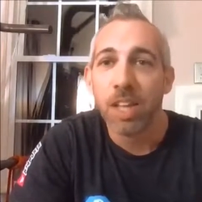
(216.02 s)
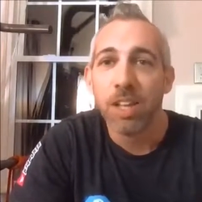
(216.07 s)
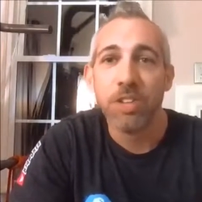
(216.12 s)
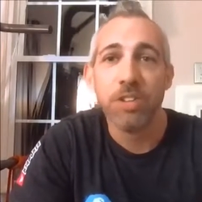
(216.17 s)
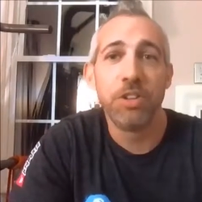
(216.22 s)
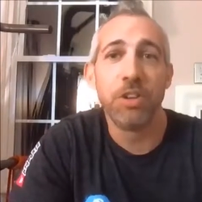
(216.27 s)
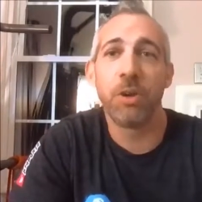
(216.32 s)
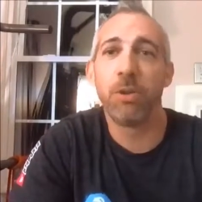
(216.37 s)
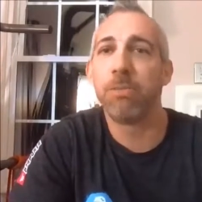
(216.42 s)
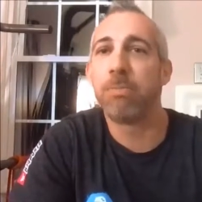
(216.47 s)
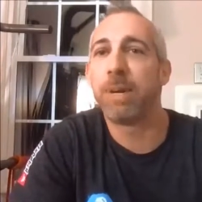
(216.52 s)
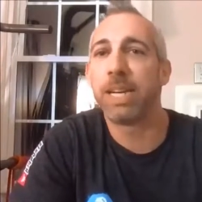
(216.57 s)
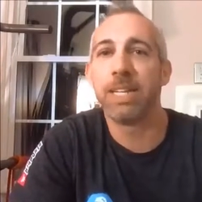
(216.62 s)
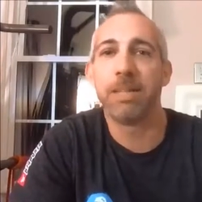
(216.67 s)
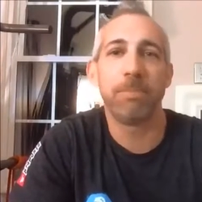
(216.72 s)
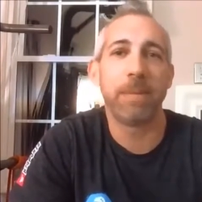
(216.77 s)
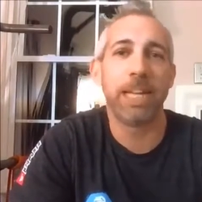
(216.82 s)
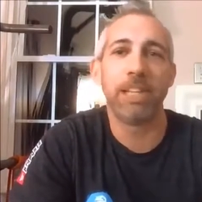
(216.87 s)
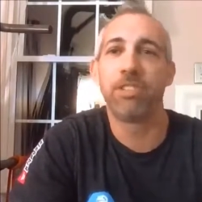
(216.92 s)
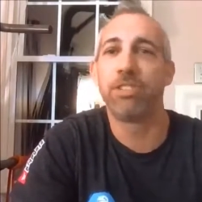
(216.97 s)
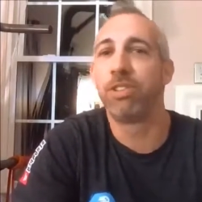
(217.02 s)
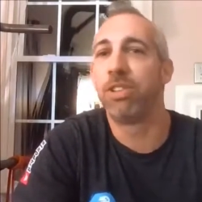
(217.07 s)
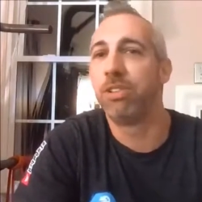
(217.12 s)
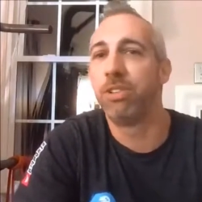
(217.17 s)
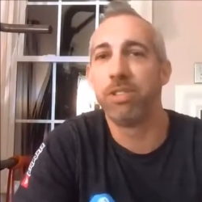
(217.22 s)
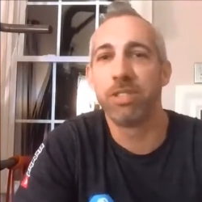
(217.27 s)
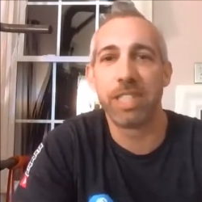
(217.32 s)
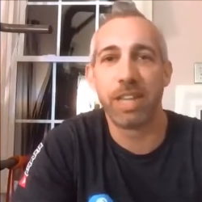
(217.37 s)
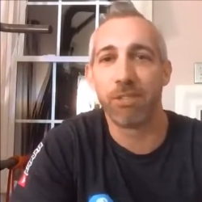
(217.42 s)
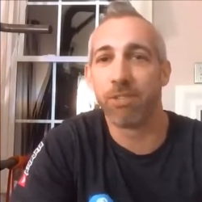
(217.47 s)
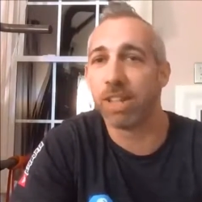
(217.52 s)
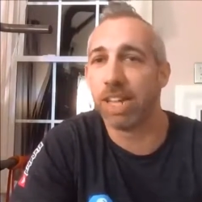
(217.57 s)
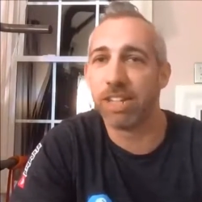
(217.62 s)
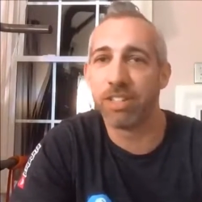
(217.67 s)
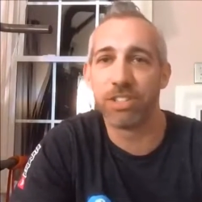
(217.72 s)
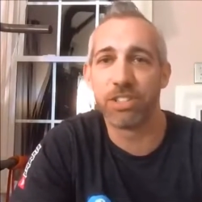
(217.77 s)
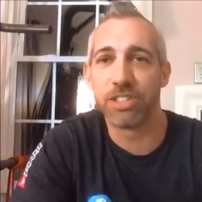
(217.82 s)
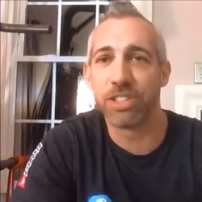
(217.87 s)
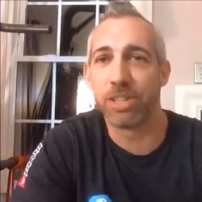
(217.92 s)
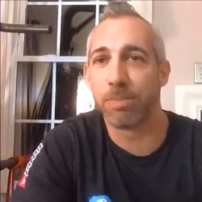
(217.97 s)
Nobody made you lose that
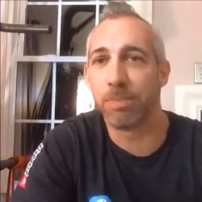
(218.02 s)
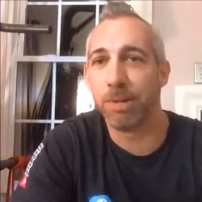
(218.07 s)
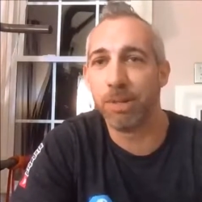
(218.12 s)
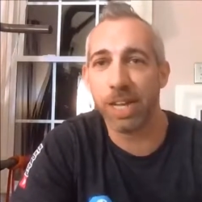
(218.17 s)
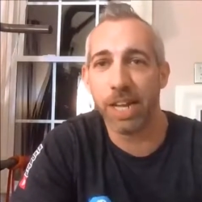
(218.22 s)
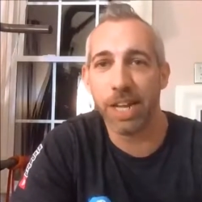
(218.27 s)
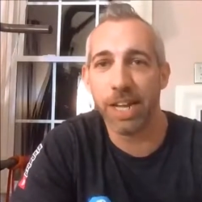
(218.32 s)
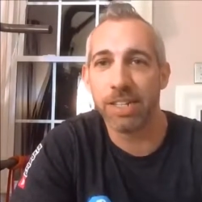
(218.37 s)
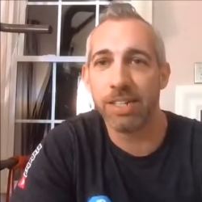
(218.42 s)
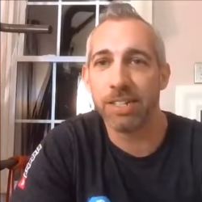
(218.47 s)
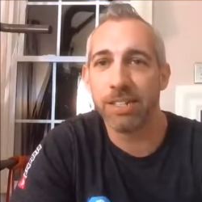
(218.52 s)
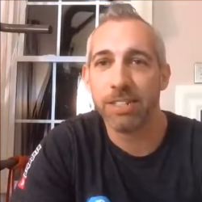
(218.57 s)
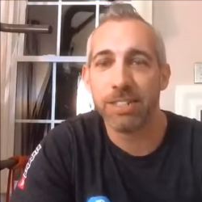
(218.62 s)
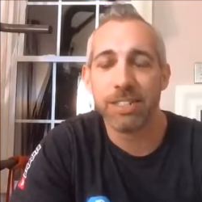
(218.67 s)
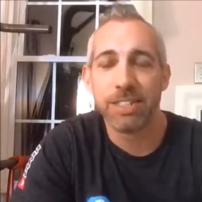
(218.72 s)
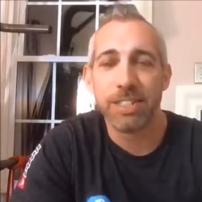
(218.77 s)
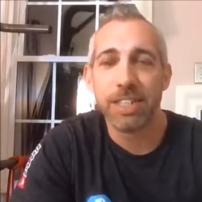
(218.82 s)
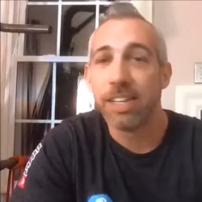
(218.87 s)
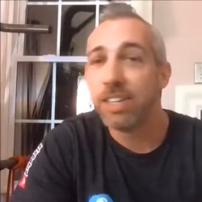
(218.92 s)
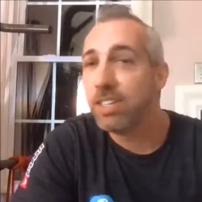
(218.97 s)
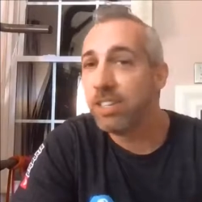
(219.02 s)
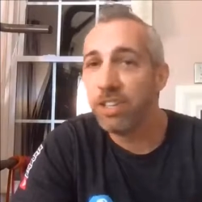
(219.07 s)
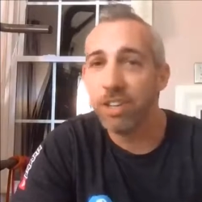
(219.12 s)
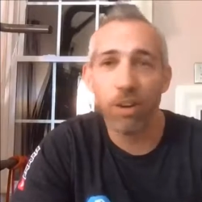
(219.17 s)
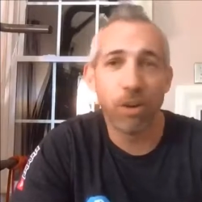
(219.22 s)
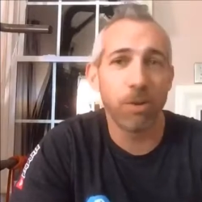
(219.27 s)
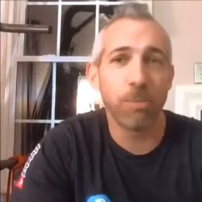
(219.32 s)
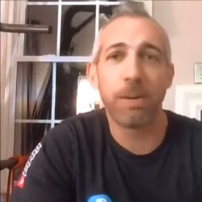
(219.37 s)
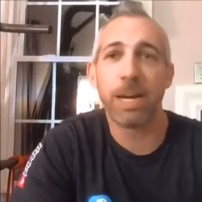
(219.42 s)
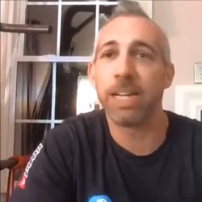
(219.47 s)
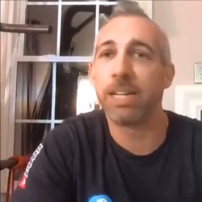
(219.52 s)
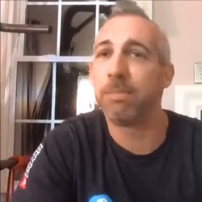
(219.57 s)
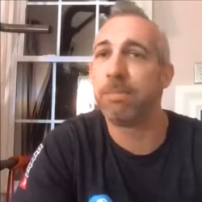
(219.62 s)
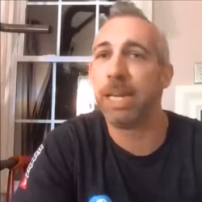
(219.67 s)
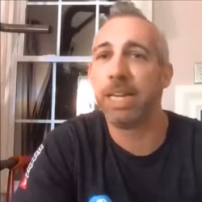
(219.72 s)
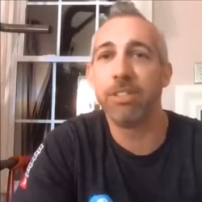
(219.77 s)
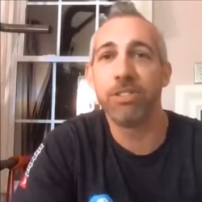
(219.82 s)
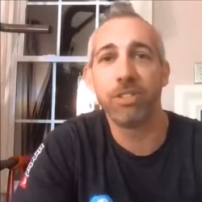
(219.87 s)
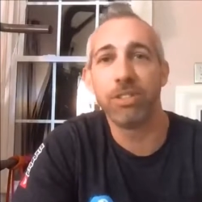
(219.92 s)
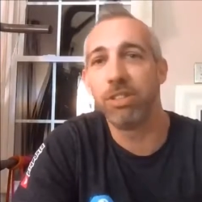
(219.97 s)
relationship you had. Nobody
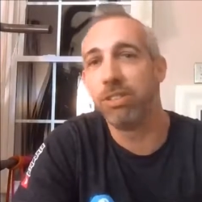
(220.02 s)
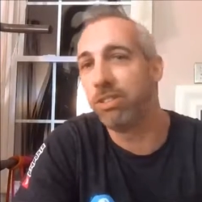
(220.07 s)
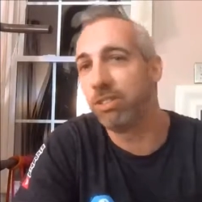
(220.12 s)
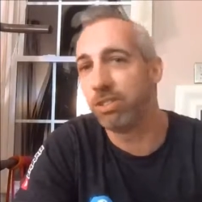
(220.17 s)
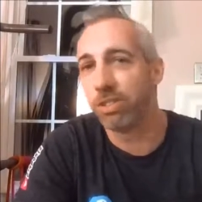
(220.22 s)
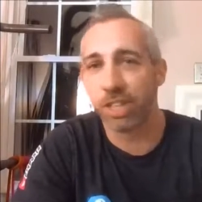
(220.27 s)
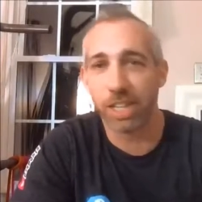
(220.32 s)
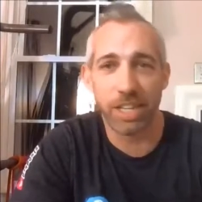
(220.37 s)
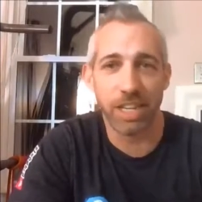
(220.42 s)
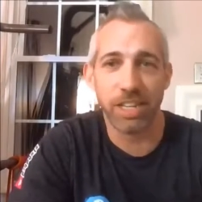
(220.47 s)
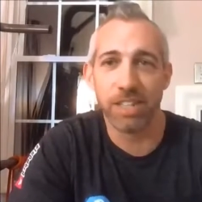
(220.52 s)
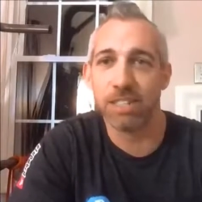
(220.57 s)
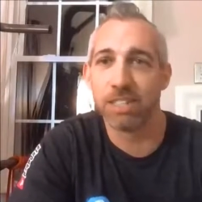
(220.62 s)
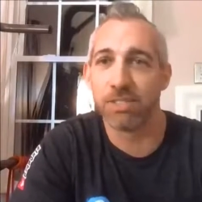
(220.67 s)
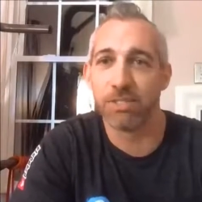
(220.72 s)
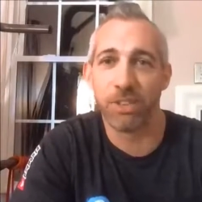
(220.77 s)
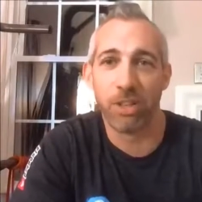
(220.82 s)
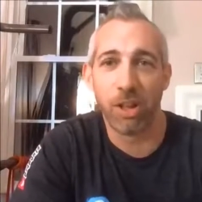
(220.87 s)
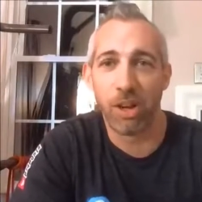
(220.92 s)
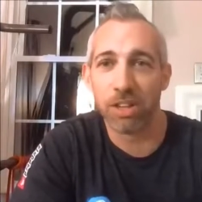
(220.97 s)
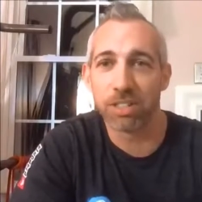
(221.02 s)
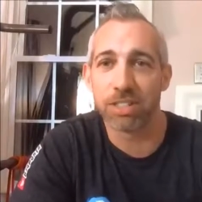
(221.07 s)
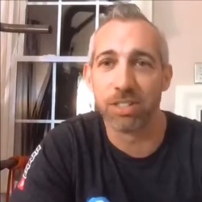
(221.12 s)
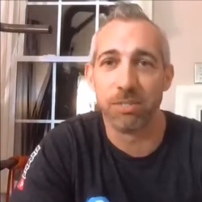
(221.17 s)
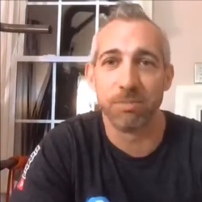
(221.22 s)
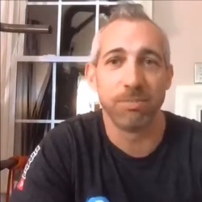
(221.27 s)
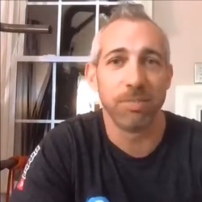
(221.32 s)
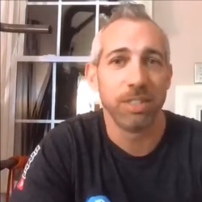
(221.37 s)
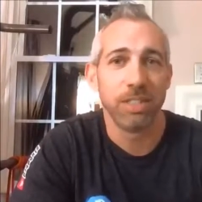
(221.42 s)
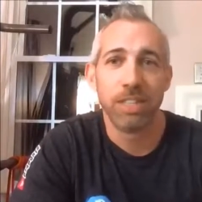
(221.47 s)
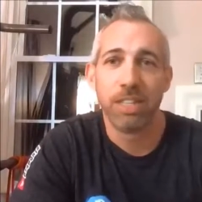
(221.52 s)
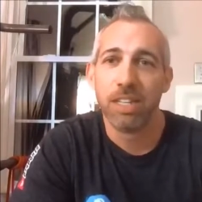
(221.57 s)
made you lose your kids if you lost them.